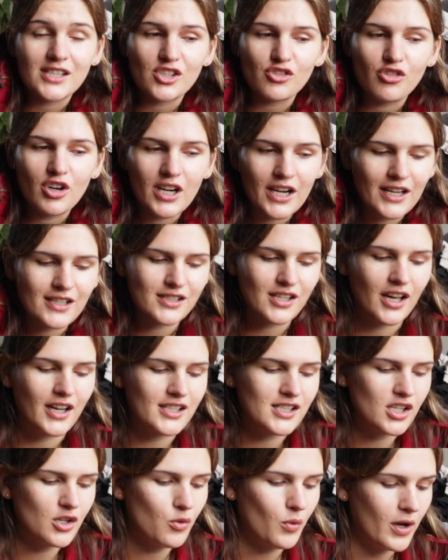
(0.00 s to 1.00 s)
it's really
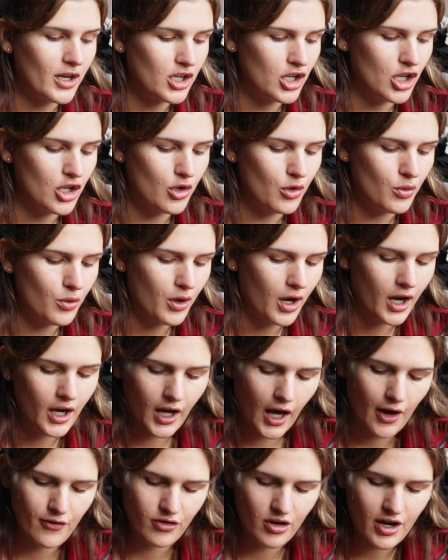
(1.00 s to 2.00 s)
exciting when you
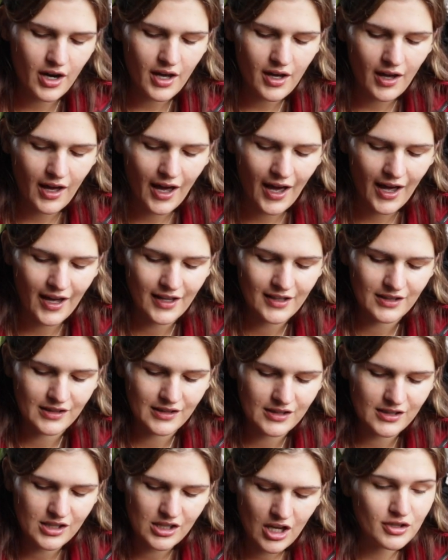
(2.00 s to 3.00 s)
uncover it
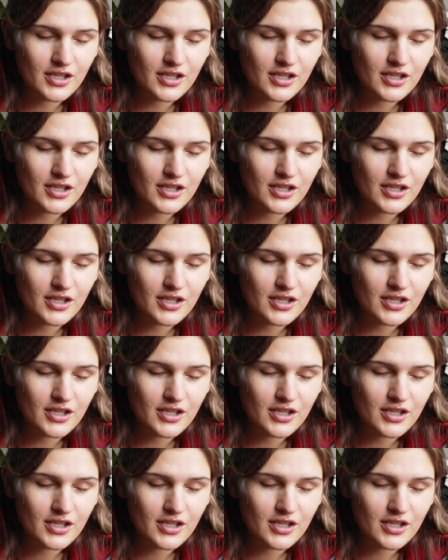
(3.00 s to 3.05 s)
and